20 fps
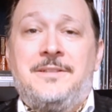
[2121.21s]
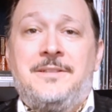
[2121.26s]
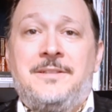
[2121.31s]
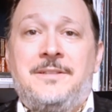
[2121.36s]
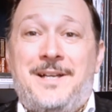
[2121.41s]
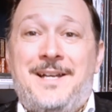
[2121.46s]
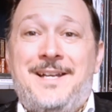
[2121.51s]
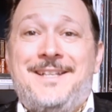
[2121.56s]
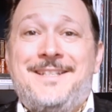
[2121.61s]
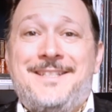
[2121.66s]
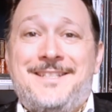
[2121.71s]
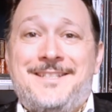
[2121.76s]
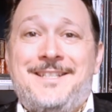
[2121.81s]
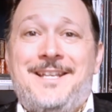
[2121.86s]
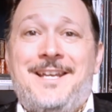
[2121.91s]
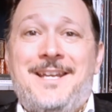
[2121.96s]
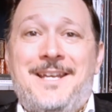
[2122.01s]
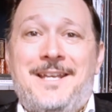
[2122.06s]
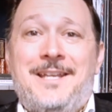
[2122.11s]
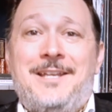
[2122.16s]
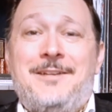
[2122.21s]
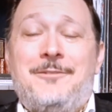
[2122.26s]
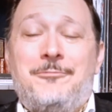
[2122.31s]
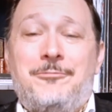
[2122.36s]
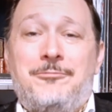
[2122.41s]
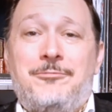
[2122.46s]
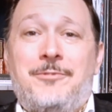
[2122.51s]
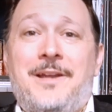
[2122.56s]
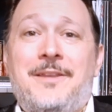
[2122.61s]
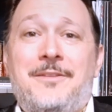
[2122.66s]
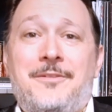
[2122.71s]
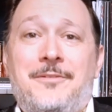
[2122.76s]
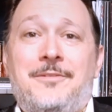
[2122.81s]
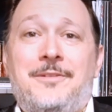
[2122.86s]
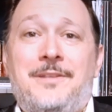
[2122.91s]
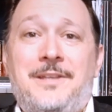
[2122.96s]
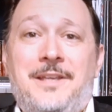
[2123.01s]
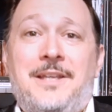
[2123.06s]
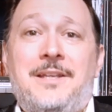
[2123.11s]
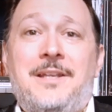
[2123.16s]
So I say,
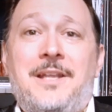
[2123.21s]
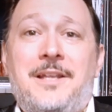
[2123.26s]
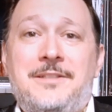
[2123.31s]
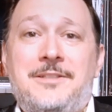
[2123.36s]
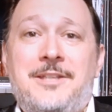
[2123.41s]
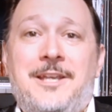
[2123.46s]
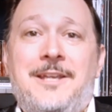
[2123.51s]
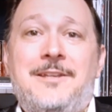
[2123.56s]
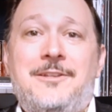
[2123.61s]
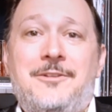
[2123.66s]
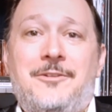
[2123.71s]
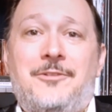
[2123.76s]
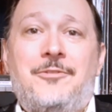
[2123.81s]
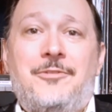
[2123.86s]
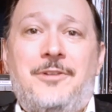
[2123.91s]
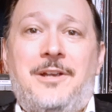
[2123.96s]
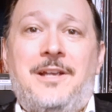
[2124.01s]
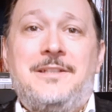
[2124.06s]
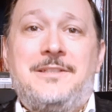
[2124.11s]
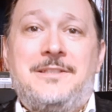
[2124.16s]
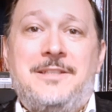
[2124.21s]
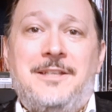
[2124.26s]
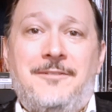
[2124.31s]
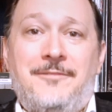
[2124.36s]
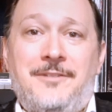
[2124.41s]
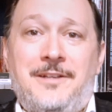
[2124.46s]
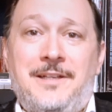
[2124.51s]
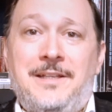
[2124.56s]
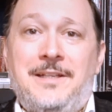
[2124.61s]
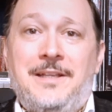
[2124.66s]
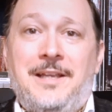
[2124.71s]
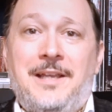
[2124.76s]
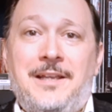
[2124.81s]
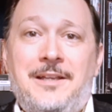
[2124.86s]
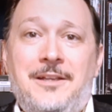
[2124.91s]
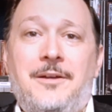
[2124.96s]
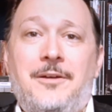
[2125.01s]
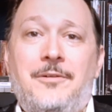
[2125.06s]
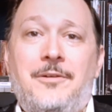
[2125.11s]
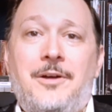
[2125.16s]
rather than take your creativity
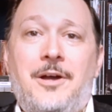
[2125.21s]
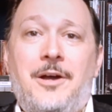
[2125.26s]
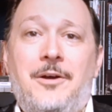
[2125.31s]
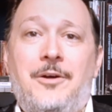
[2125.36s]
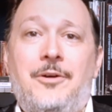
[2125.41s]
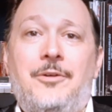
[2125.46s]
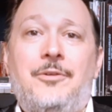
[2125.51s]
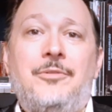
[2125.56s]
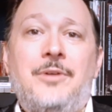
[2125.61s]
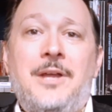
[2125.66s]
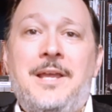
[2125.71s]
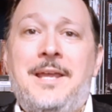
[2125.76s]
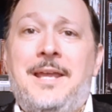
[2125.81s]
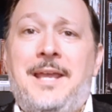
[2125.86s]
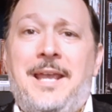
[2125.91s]
and go hoe